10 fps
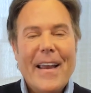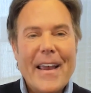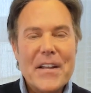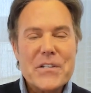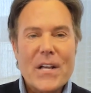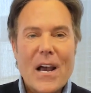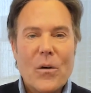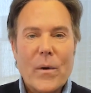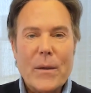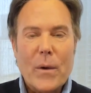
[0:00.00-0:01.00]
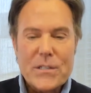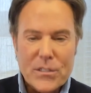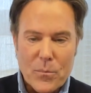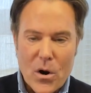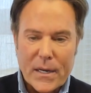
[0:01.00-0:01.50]
And uh, we went
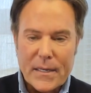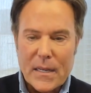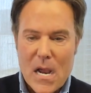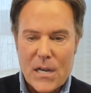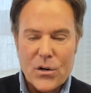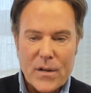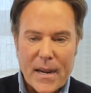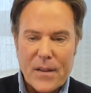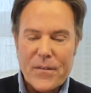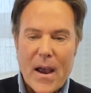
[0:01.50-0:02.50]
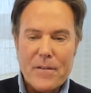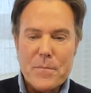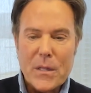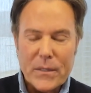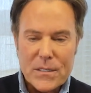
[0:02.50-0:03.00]
to the market at $185
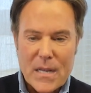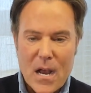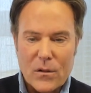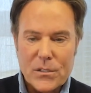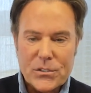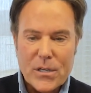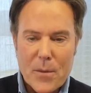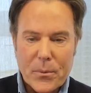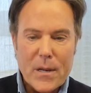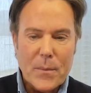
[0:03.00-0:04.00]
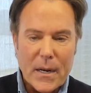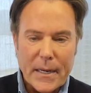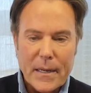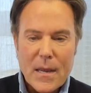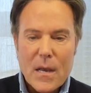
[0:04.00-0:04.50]
million uh, pre
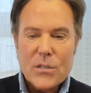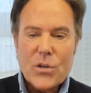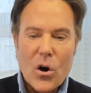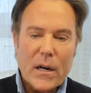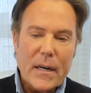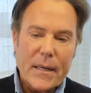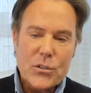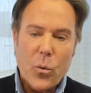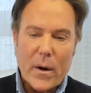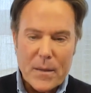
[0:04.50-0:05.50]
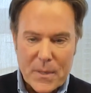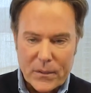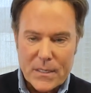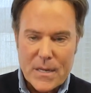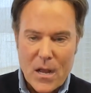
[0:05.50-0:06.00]
money, targeting a $20
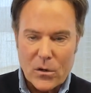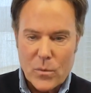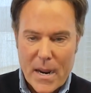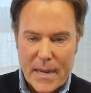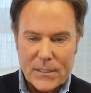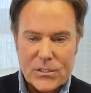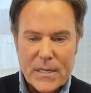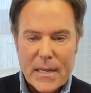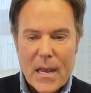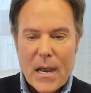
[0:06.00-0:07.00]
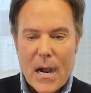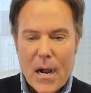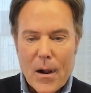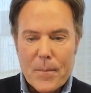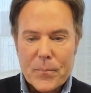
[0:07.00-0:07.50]
million raise.
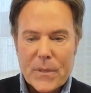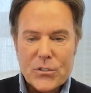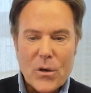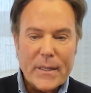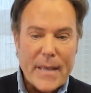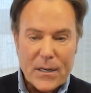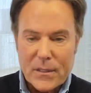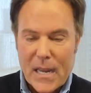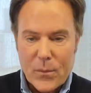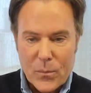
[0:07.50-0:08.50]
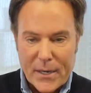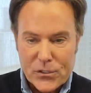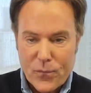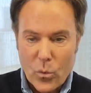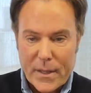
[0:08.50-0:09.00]
Um, so at the end of the day, we
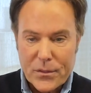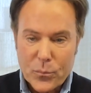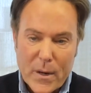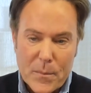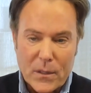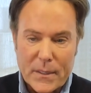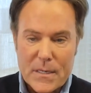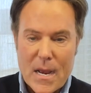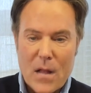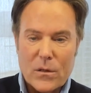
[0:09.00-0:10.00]
raised $43 million,